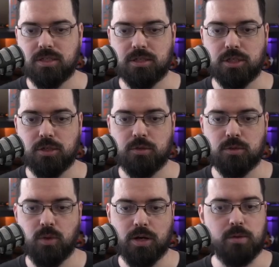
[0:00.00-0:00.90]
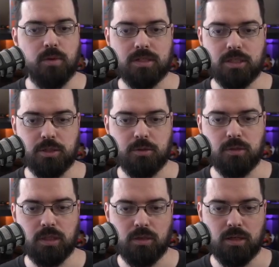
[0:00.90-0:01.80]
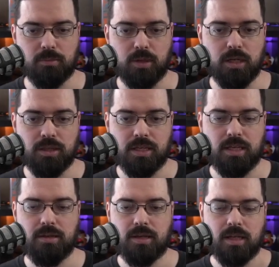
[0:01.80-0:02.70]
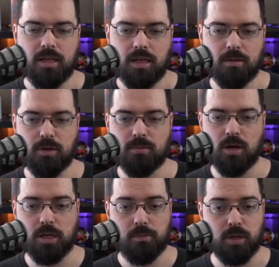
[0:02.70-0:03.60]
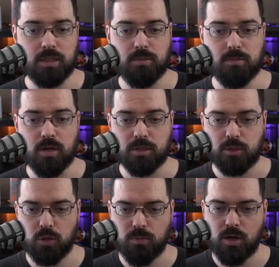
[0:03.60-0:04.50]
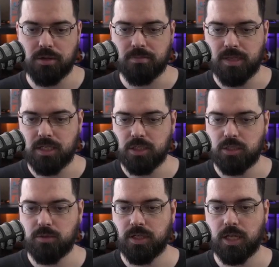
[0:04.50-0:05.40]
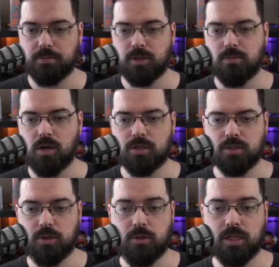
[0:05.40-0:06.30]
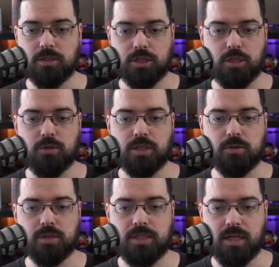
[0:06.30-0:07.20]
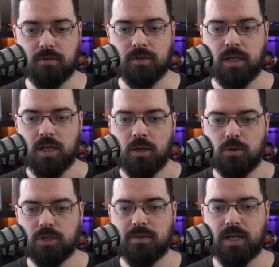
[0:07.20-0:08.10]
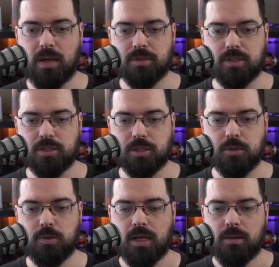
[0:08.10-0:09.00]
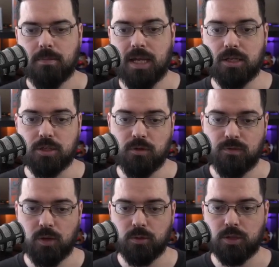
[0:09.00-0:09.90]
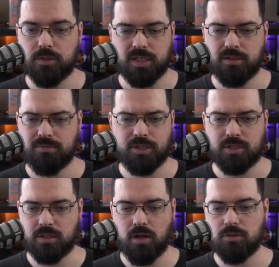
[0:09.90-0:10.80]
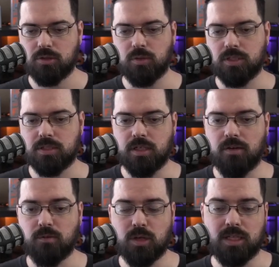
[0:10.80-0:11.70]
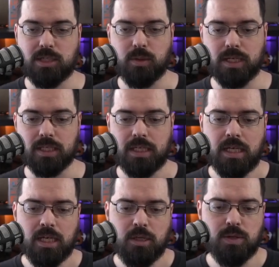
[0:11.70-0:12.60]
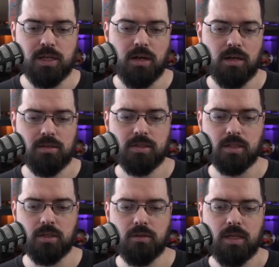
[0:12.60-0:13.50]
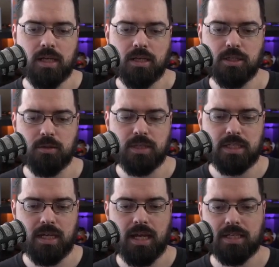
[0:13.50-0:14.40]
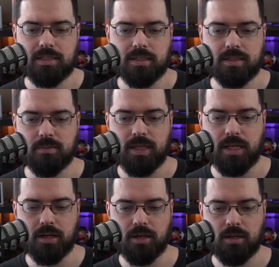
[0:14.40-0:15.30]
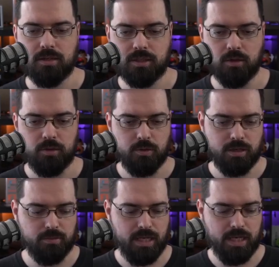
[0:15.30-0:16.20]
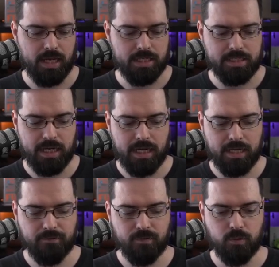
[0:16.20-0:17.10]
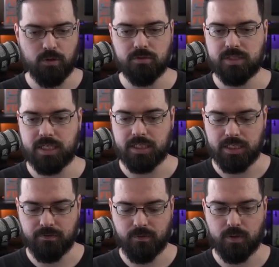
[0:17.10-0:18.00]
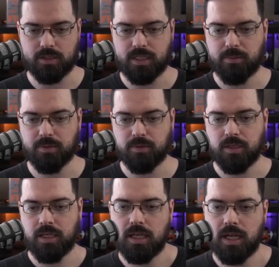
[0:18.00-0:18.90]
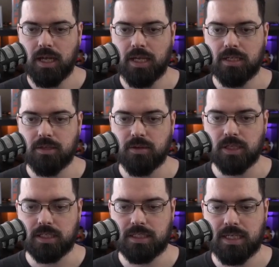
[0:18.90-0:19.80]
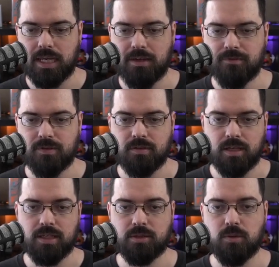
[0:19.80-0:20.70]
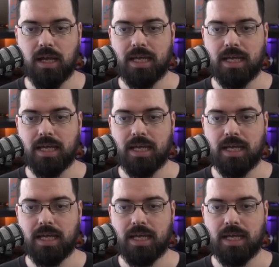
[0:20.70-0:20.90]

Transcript: to choose where you want to put the a bookmark, you can put on the bookmarks toolbar, the menu, the other bookmarks, or you can choose it yourself, which will give you the option to make new folders and just all sorts of stuff really quickly. You can also do the tag system here. So you can make a tag for DLN, for example, and you can click save, and this will add